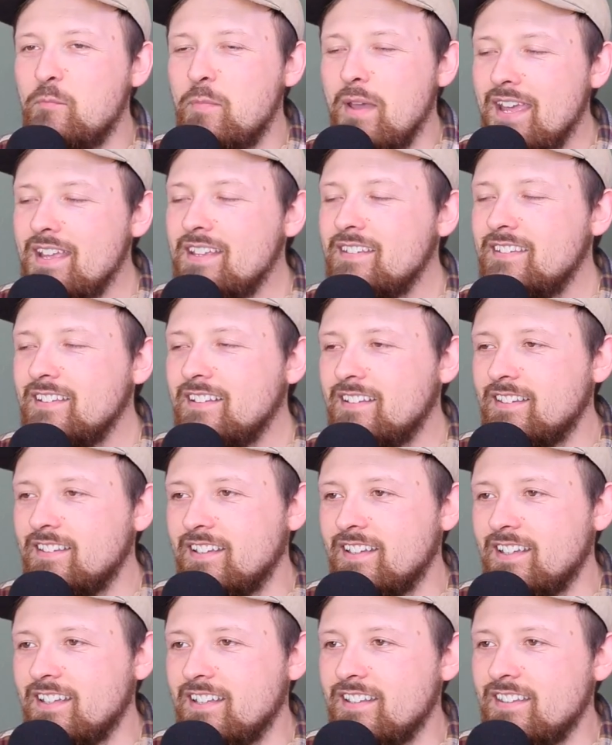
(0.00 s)

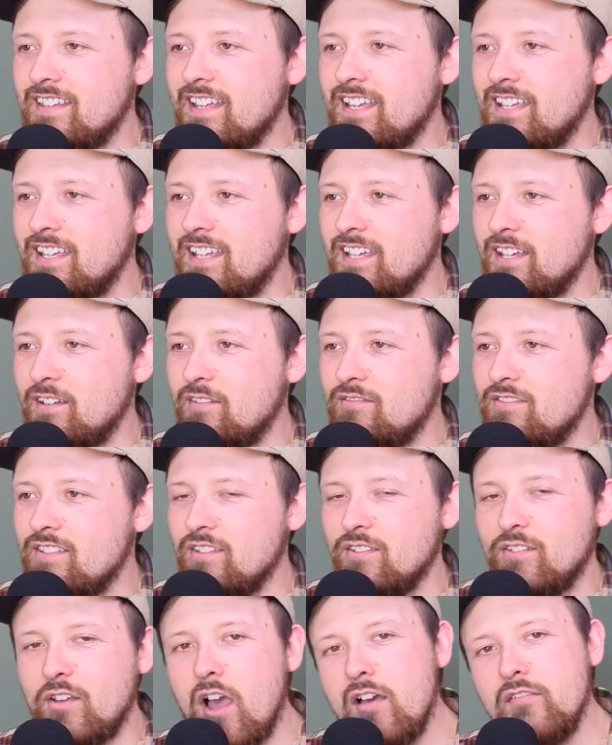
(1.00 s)
Basically, they give
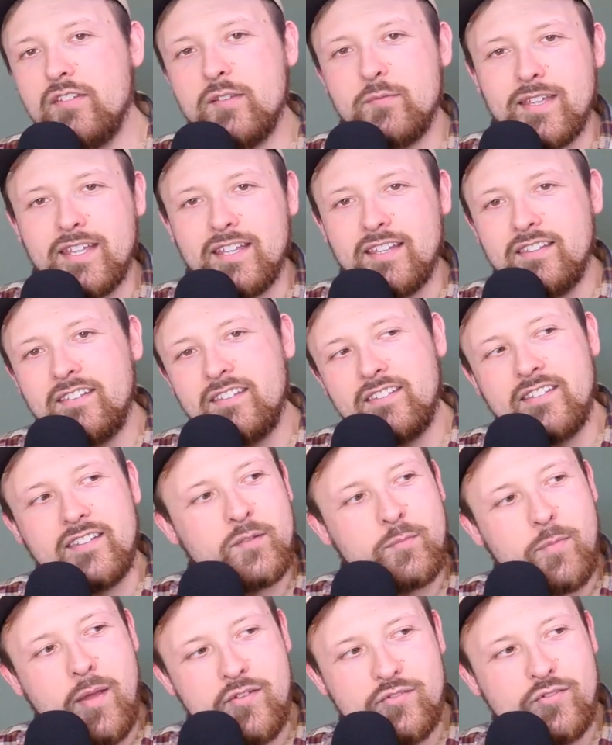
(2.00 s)
these coffee beans,
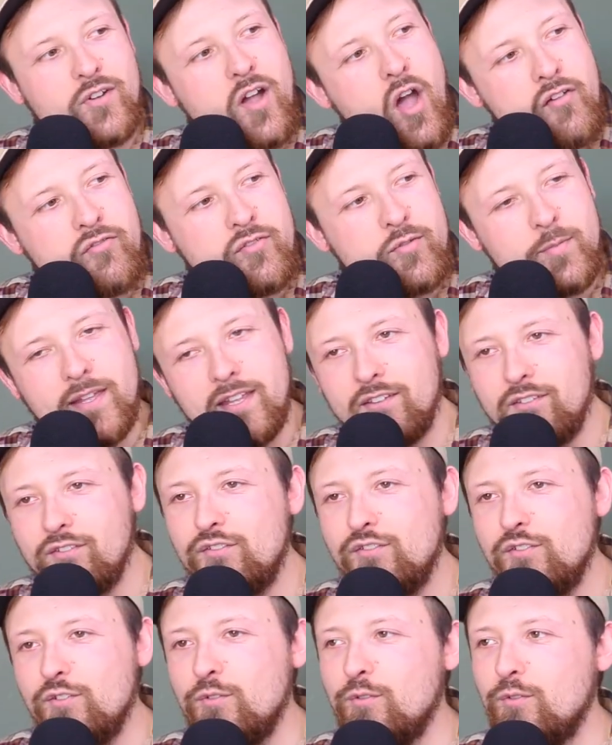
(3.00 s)
these special coffee
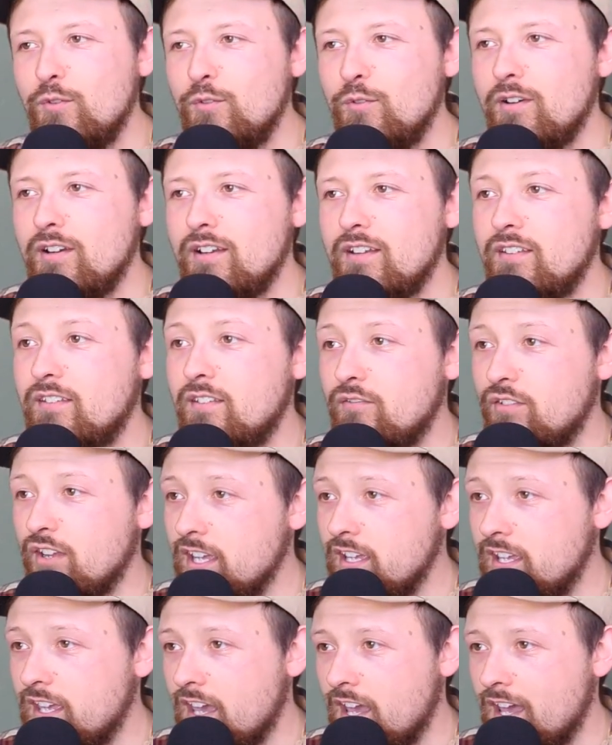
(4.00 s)
beans to
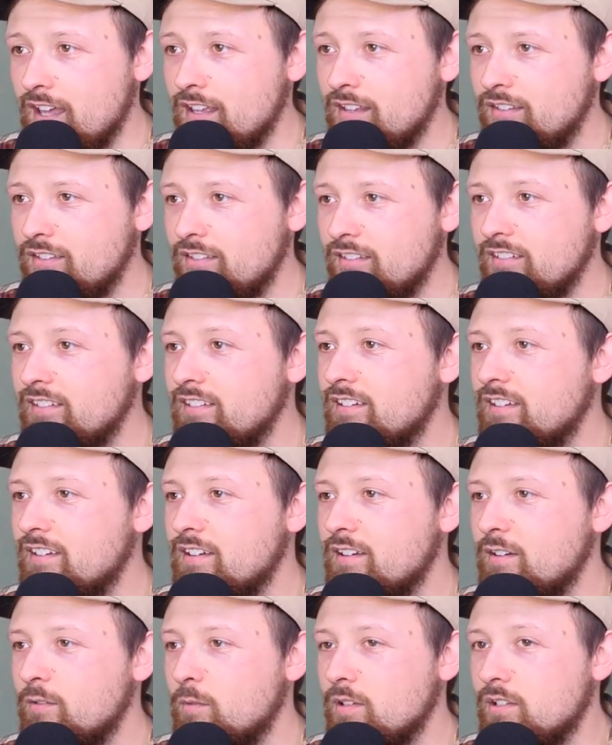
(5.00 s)
Civet cats,
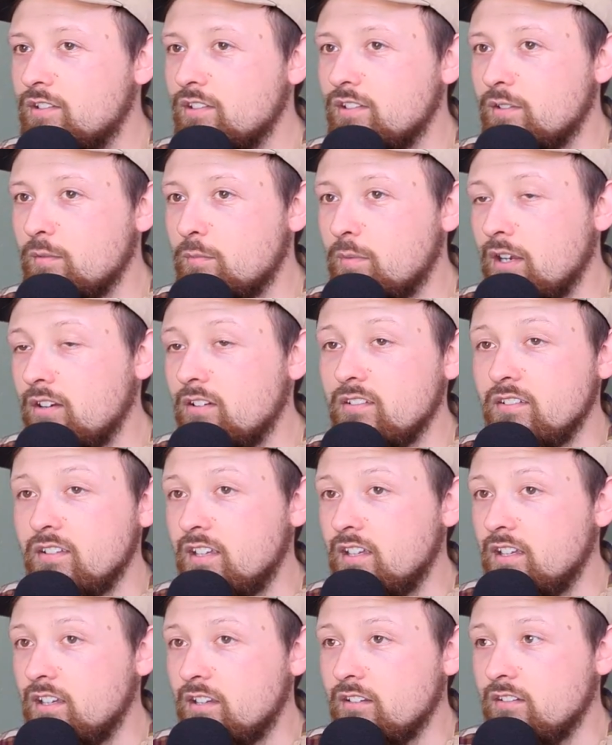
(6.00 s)
which is
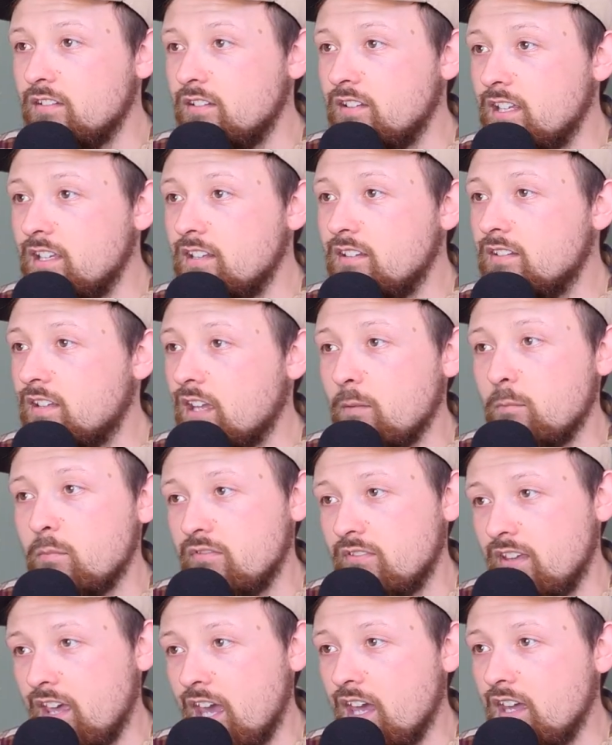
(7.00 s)
apparently a neat type
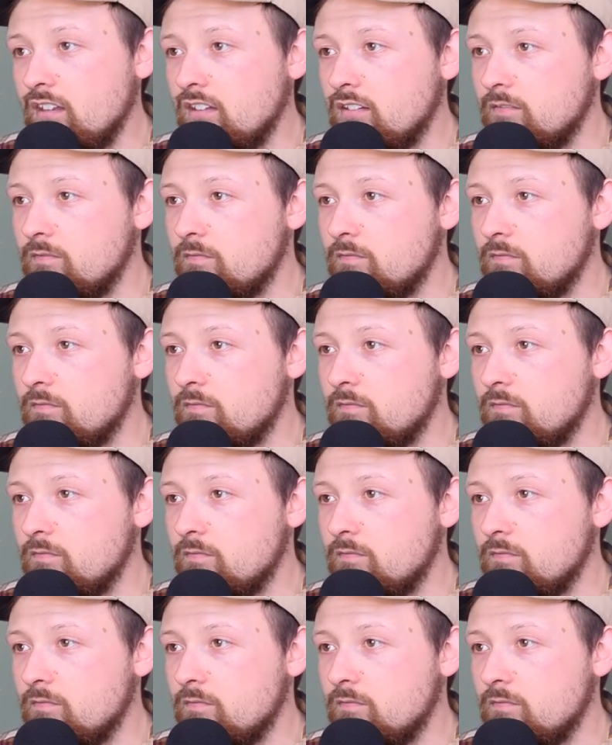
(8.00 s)
of cat.